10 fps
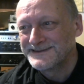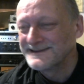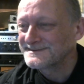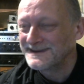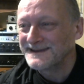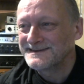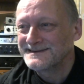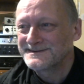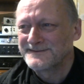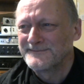He sticks
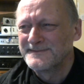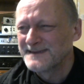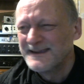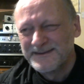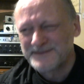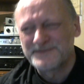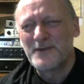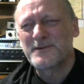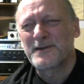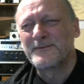his guns. There's
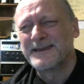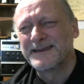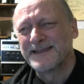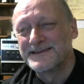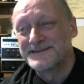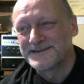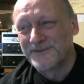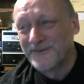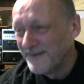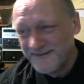no current in Lenz's
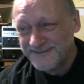law.